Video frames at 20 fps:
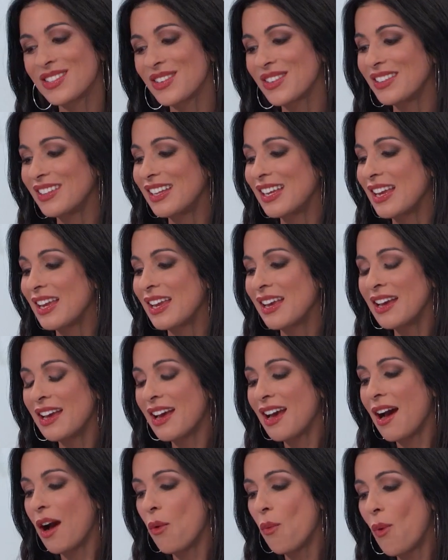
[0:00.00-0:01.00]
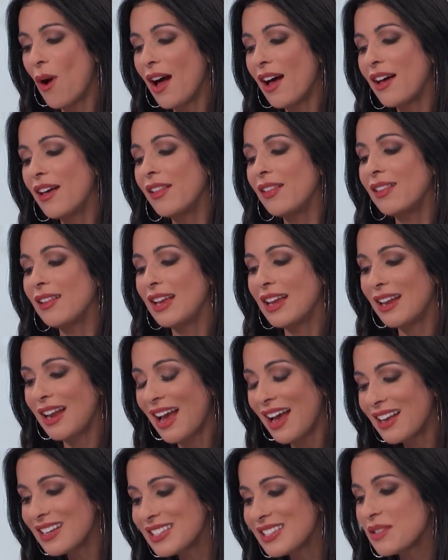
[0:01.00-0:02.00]
certainly, while it
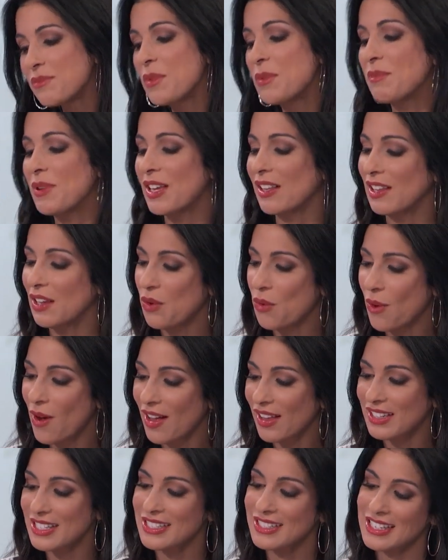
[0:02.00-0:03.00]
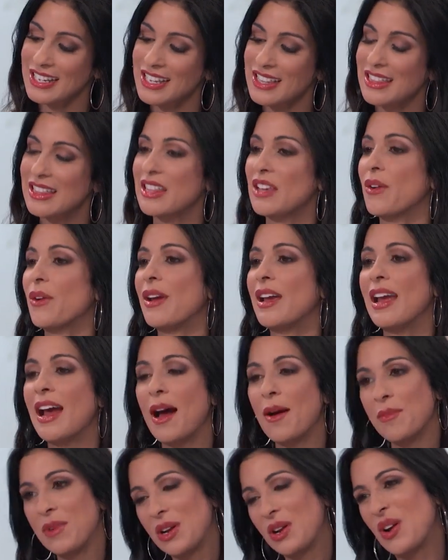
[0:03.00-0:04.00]
has some appealing qualities in theory,
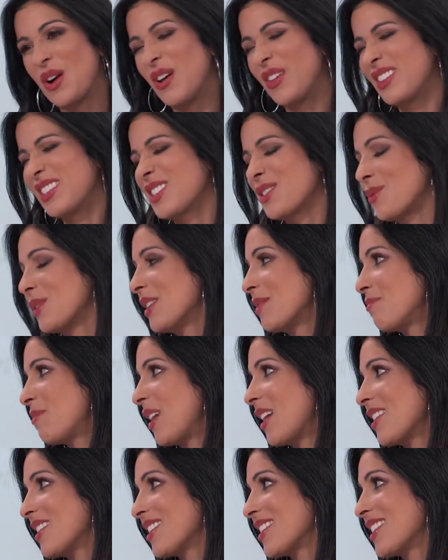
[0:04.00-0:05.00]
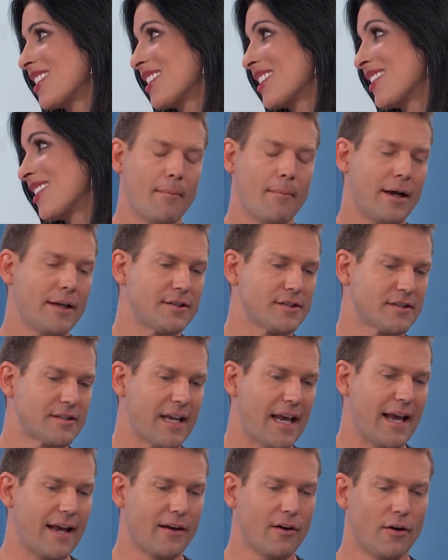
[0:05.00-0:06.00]
I'm gonna call this one a bust. might just
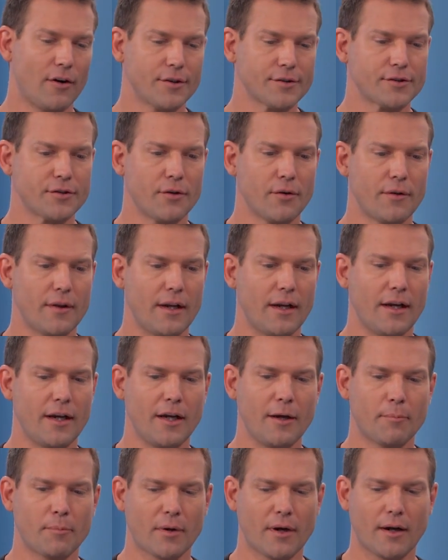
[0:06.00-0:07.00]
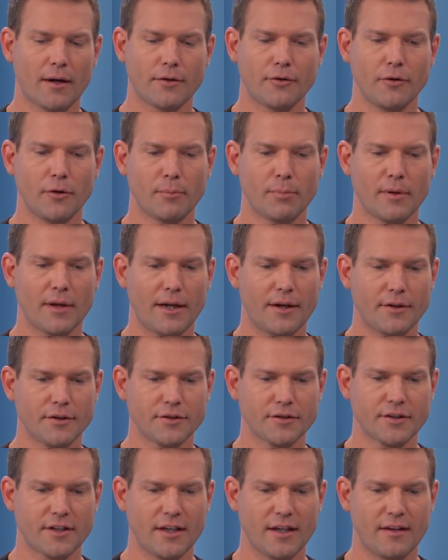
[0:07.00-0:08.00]
add also that any product you apply to your
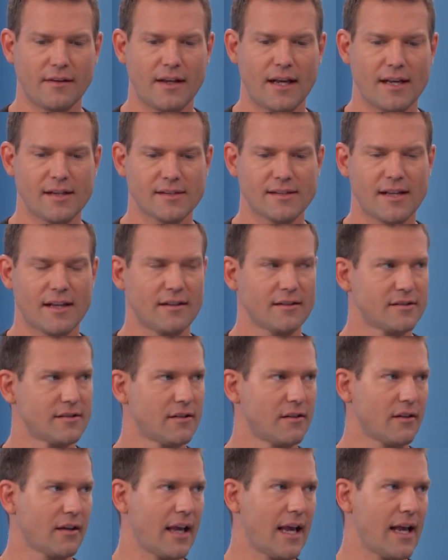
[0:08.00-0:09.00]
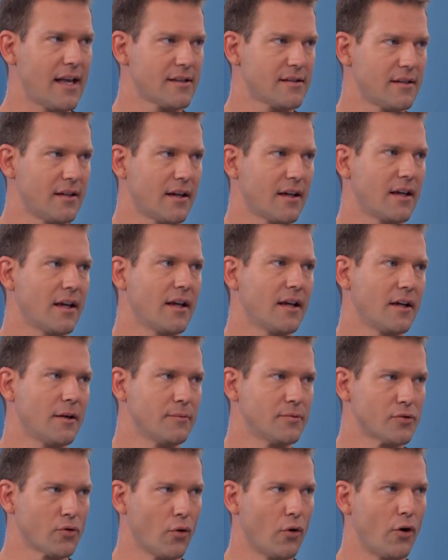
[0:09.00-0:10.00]
skin that has salicylic acid, it can get
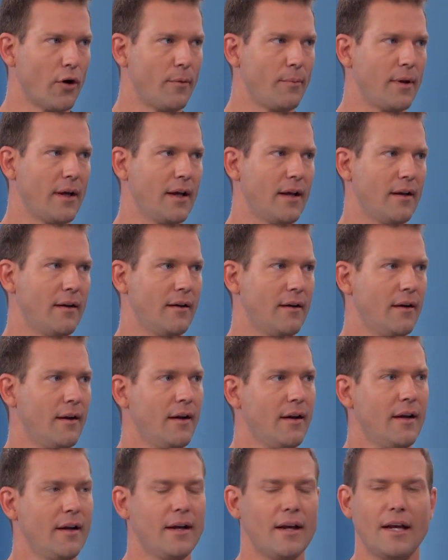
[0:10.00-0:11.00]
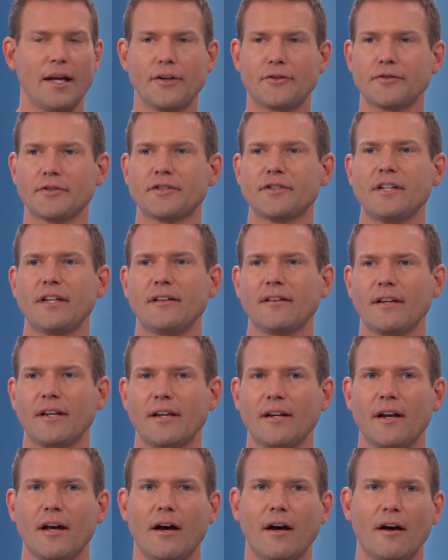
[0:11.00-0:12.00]
absorbed, and interestingly
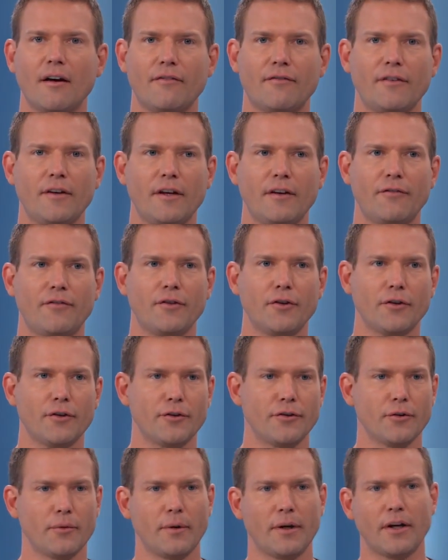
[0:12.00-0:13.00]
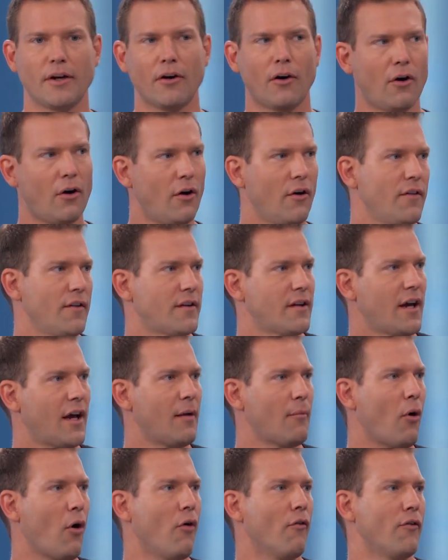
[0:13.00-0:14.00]
enough, if you're doing it all the
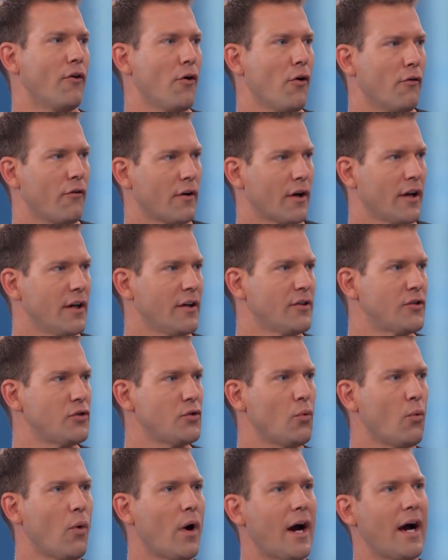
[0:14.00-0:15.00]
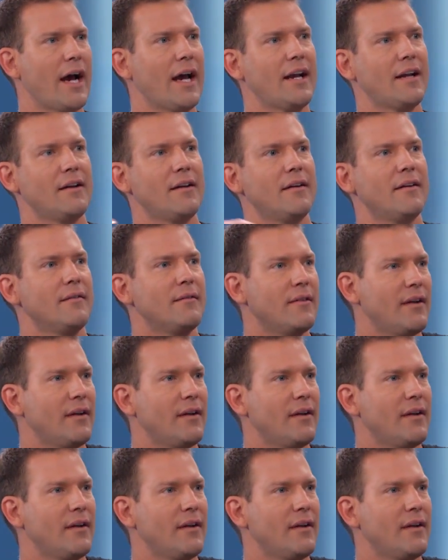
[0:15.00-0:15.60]
time over and over again to wide